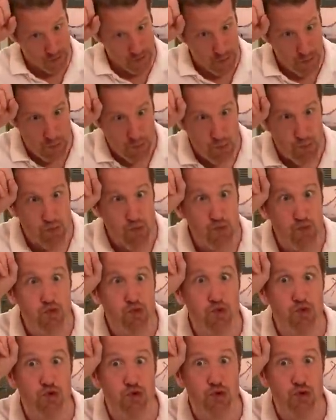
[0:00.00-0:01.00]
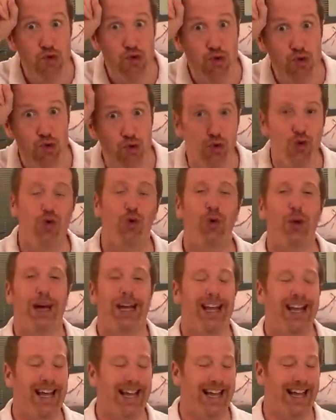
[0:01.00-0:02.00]
moo,
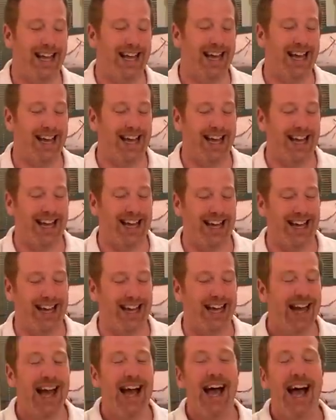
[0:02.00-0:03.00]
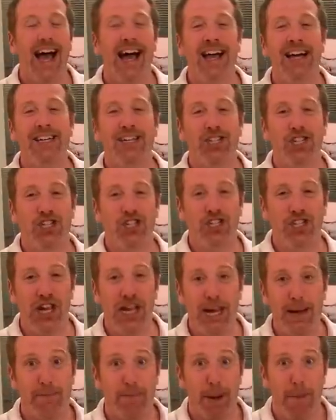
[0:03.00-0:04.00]
yeah. A
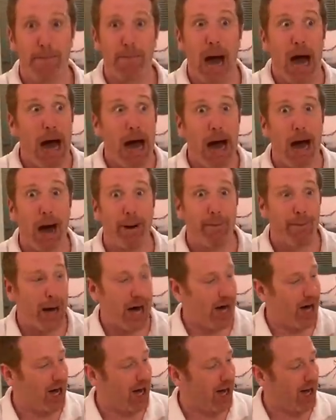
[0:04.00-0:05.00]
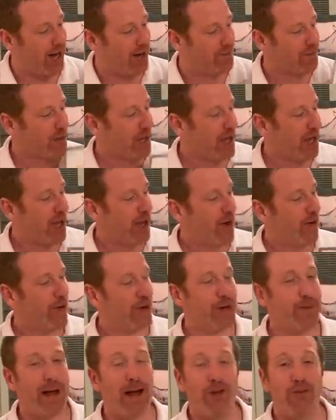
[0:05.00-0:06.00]
sheep, ba ba. What
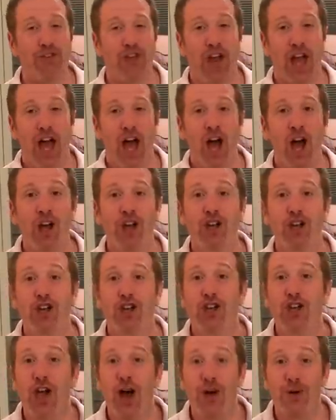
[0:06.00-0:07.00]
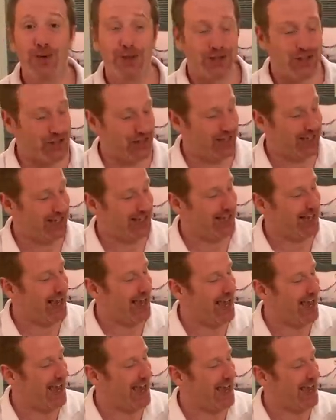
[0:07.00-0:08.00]
about a goat,
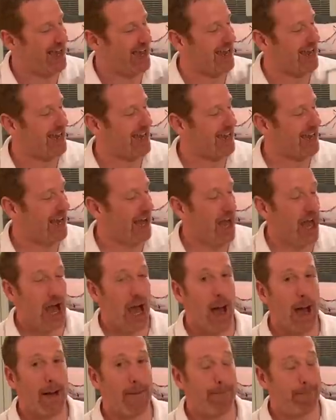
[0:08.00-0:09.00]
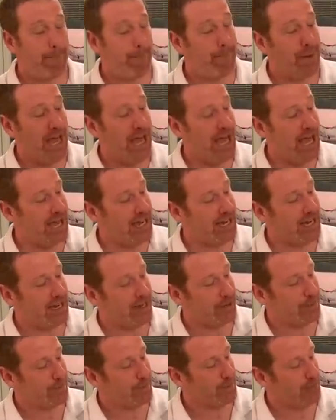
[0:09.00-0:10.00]
yay. A pig,
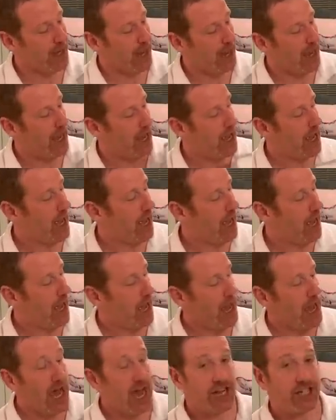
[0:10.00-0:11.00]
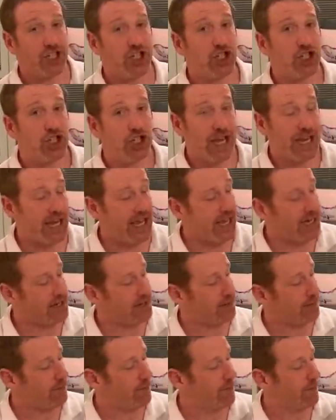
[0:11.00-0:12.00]
a
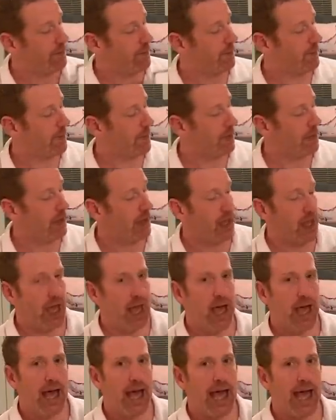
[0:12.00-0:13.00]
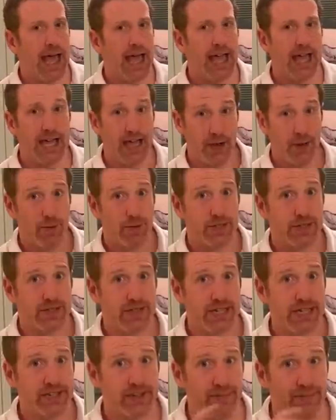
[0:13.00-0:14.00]
chicken, a, what's
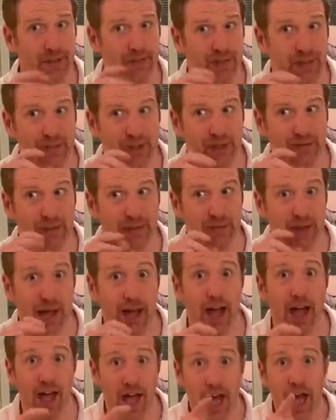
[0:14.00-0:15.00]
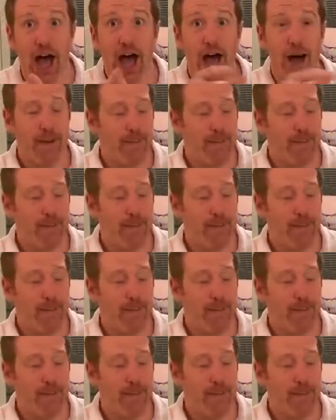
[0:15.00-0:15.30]
this? A